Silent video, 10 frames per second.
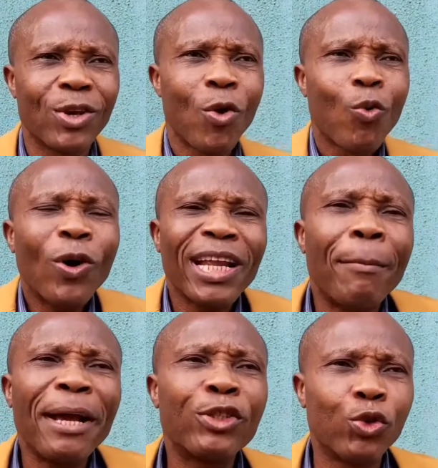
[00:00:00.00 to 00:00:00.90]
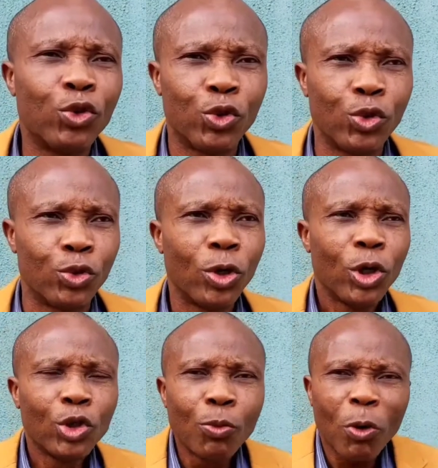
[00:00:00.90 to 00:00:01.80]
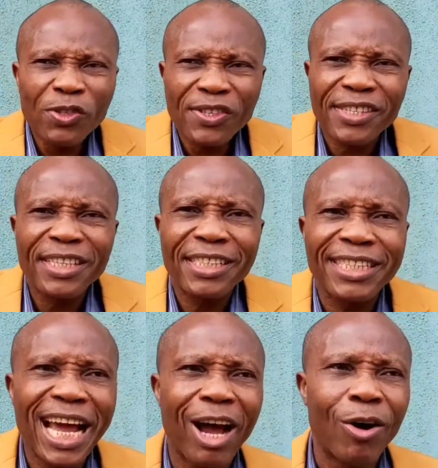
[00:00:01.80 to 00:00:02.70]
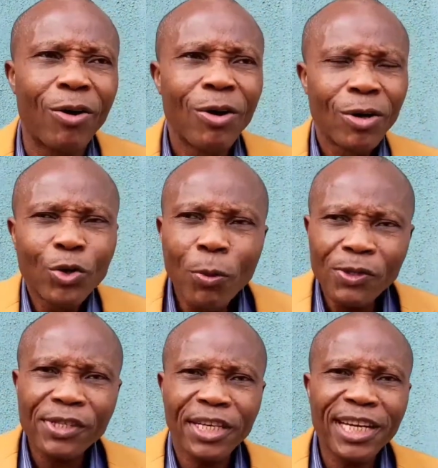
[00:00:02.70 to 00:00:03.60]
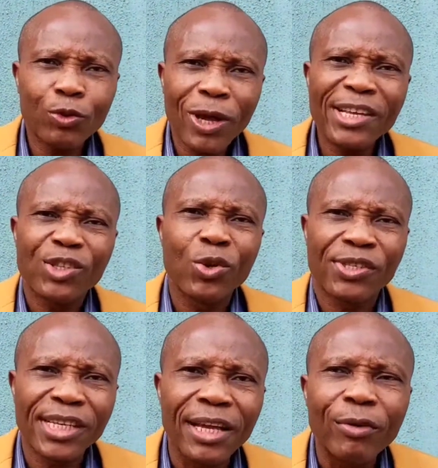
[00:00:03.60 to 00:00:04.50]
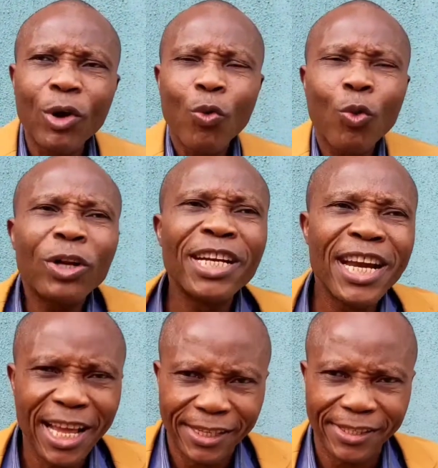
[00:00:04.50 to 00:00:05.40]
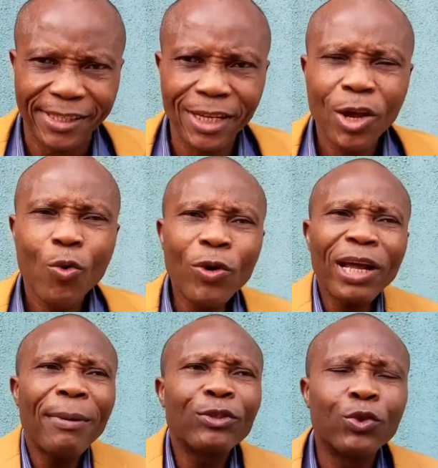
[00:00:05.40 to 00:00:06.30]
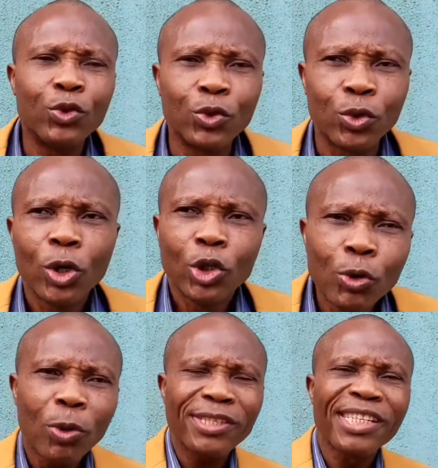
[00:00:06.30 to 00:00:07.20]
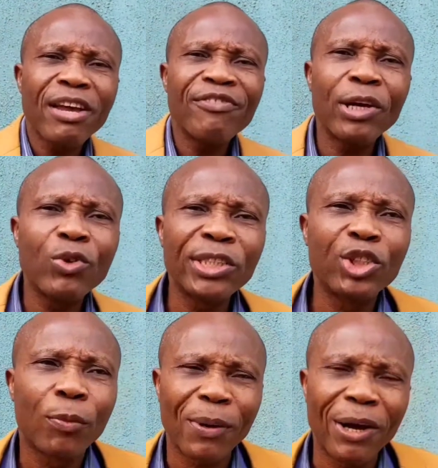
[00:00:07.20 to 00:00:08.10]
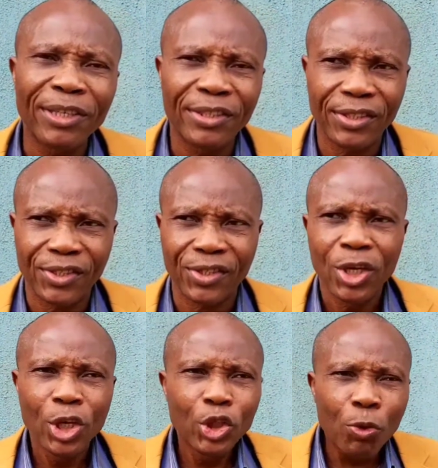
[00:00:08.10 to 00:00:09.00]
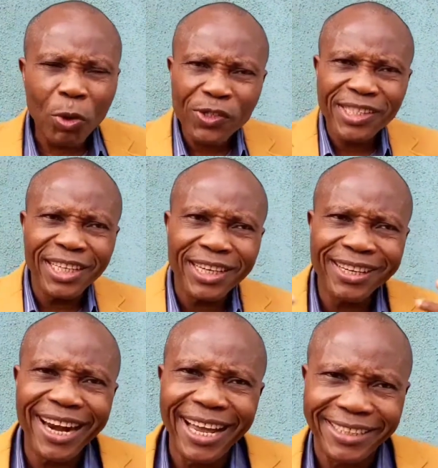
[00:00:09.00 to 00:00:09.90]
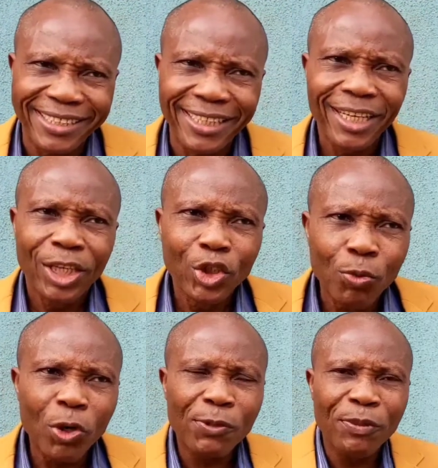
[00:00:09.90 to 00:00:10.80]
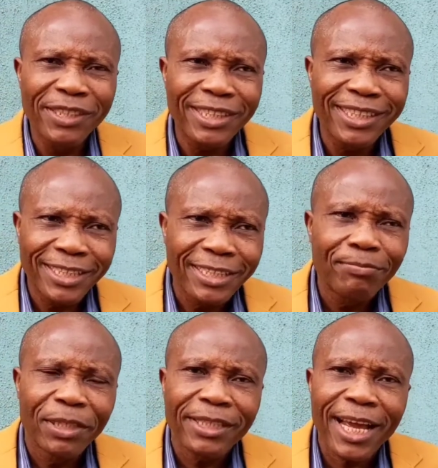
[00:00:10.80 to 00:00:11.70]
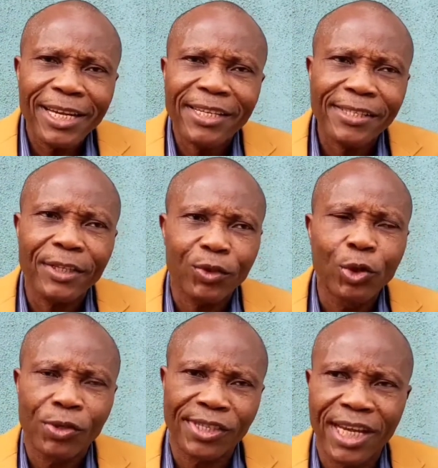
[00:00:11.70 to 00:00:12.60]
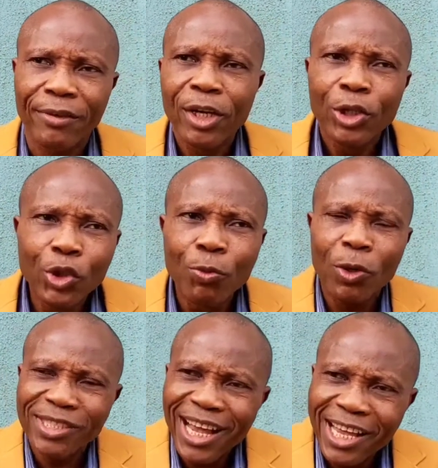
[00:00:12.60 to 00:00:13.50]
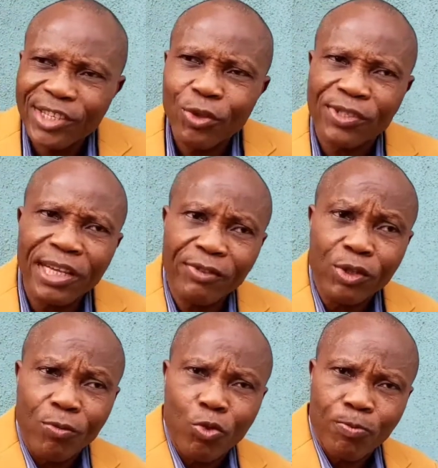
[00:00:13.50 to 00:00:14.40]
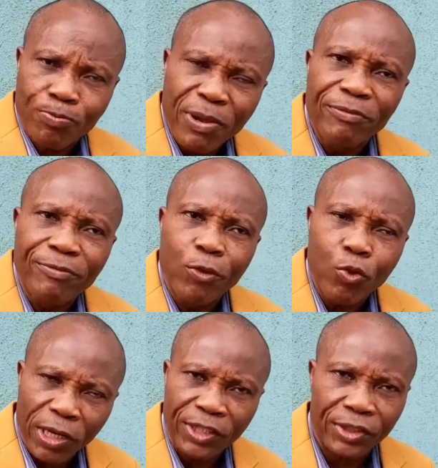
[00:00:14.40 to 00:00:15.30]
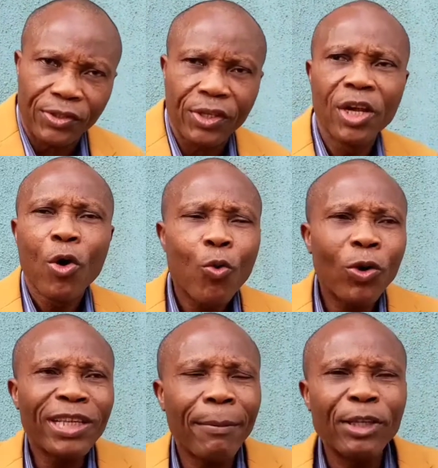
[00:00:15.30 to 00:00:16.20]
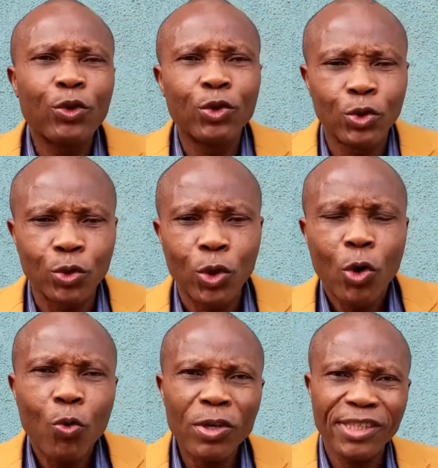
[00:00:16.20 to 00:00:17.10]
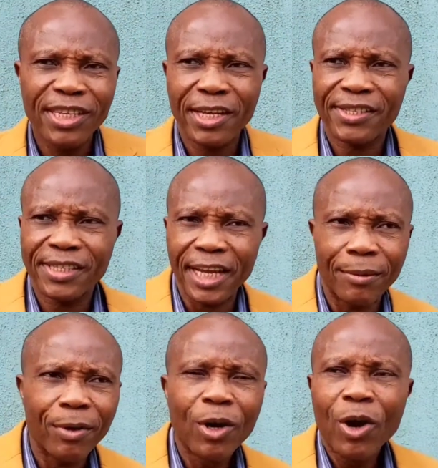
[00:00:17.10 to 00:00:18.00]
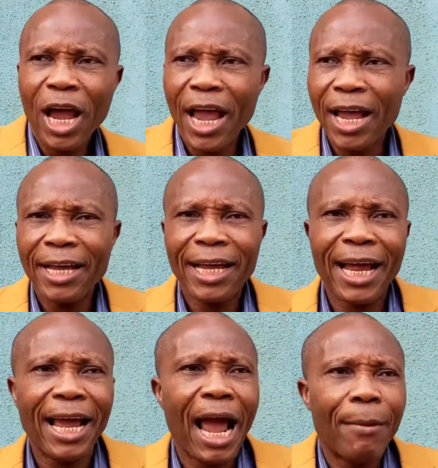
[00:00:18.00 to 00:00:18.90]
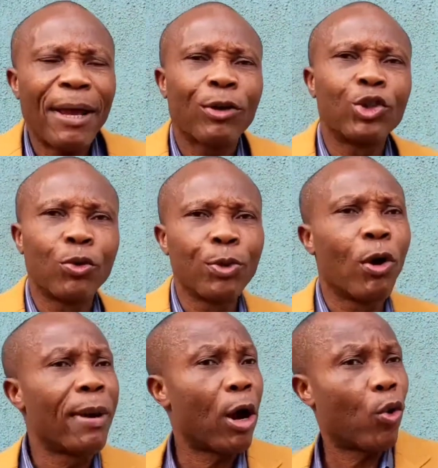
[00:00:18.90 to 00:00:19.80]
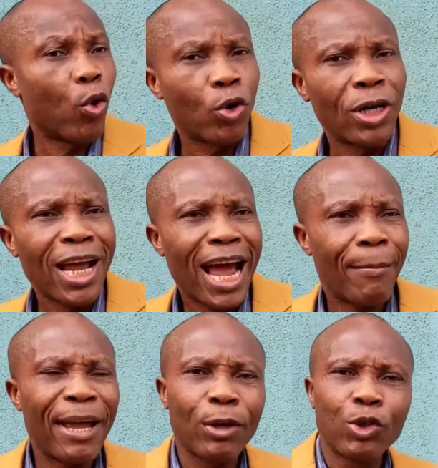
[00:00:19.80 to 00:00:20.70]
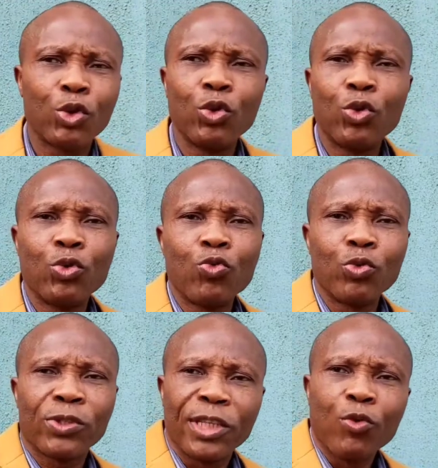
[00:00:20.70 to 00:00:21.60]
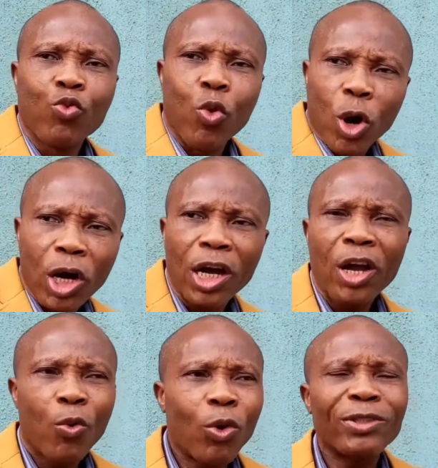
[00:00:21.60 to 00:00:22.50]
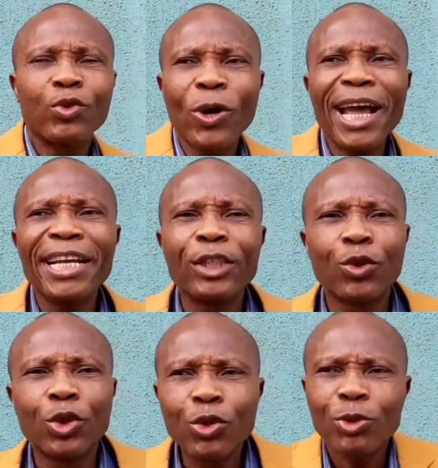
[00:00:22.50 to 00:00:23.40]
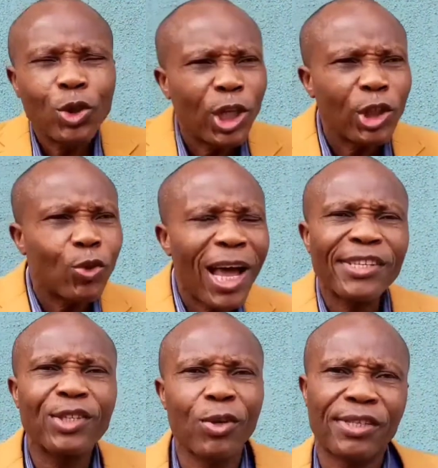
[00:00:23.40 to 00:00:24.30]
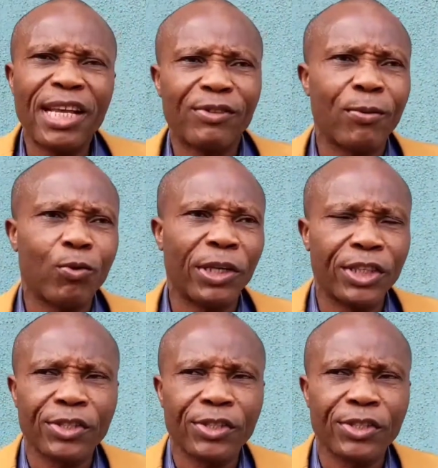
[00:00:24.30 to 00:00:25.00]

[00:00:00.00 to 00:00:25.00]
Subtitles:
What am I to do? You must sit down. You must sit down to ask yourself, what next? What am I to do? You must reevaluate your priorities. You must think right. You must be realistic to yourself. You must ask yourself some painful questions. What am I to do? What's the next step? Am I going to be on my own? Am I going to still work? What do I need to do? You need to ask yourself some questions.